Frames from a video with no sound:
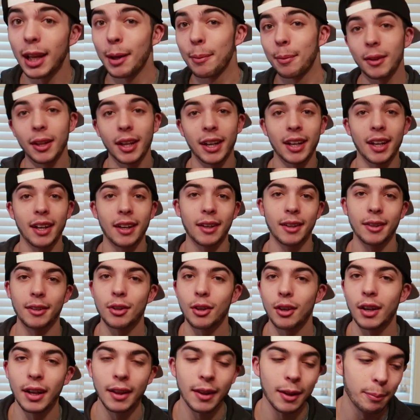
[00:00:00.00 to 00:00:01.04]
slap a like on it,
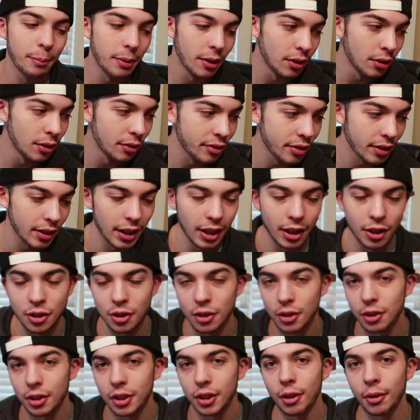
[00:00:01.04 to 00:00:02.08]
turn on that bell
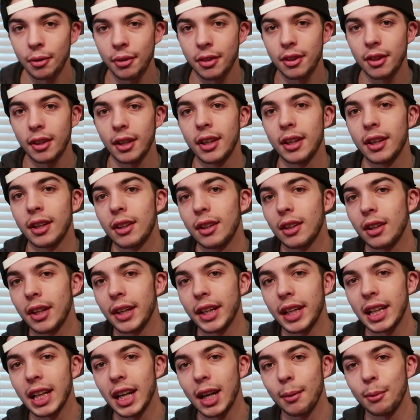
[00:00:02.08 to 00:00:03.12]
notification, do your thing,
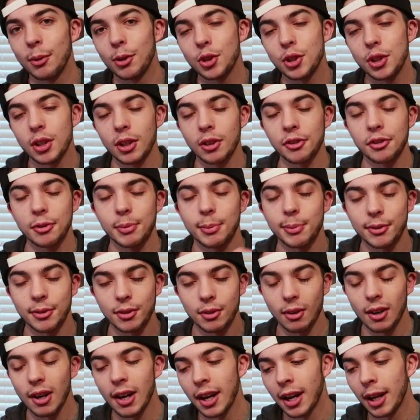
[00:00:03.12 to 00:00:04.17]
like, comment, share,
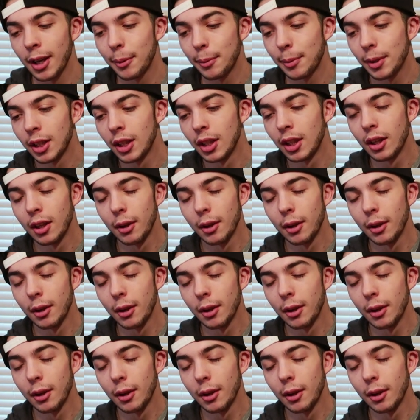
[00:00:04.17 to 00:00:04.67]
subscribe.